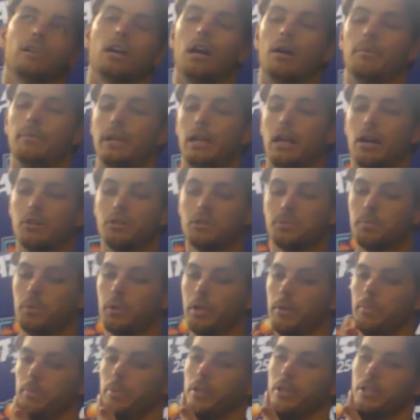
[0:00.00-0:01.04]
I mean, I was
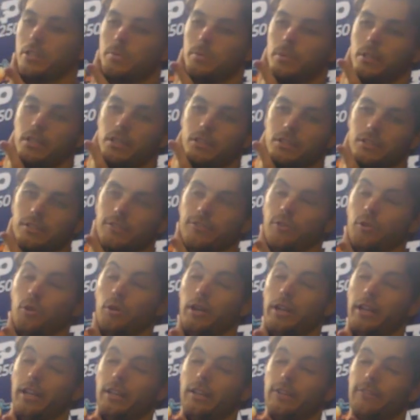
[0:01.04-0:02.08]
pretty pissed because the
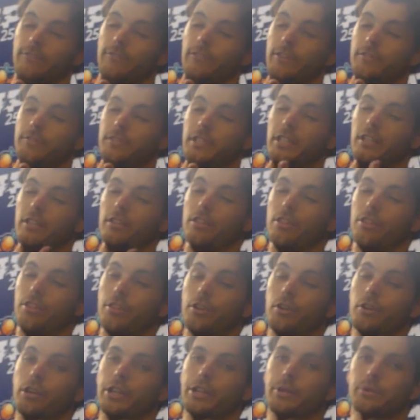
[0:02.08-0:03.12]
forehand at
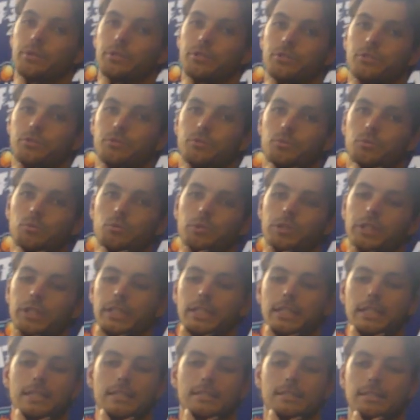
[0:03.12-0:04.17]
15-30 was
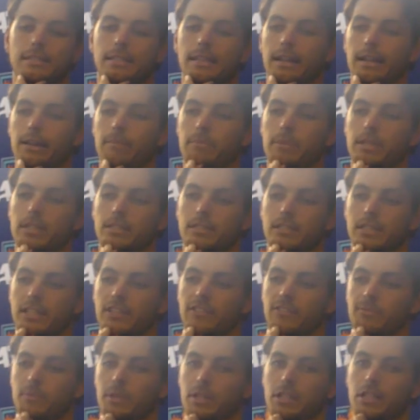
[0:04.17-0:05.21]
really easy I missed to
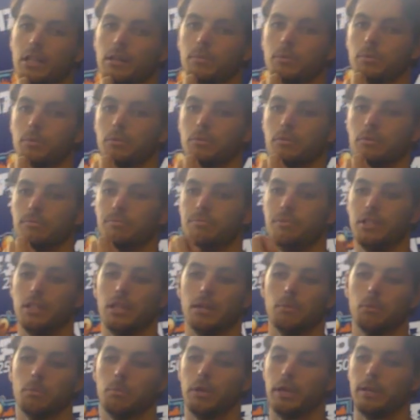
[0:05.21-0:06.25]
give him the double the double mm-hmm.